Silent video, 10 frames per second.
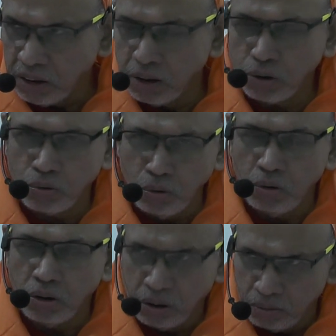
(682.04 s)
It is
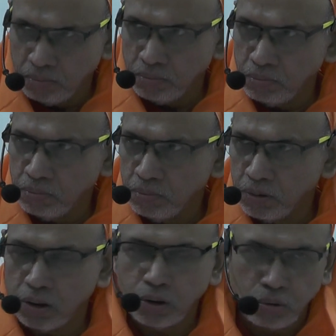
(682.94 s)
good.
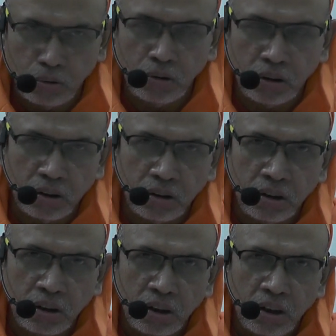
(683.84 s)
It is good.
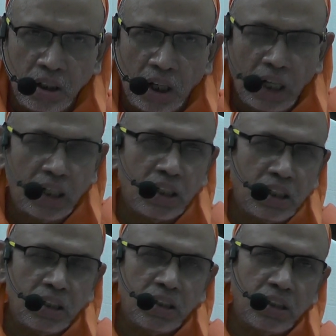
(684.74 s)
And
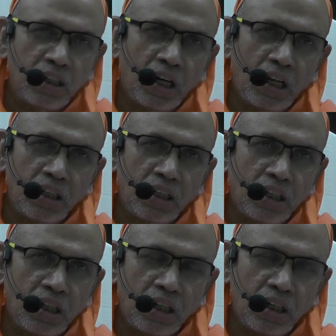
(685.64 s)

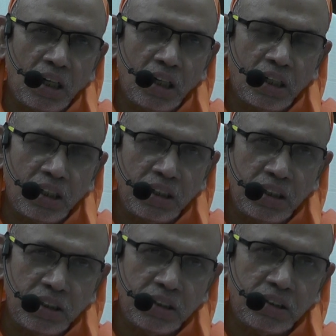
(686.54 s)

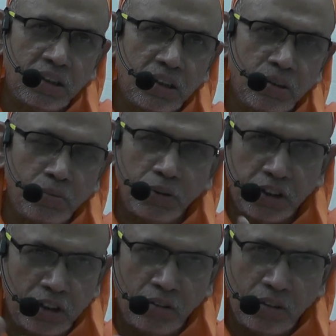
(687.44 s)
already it is, you must have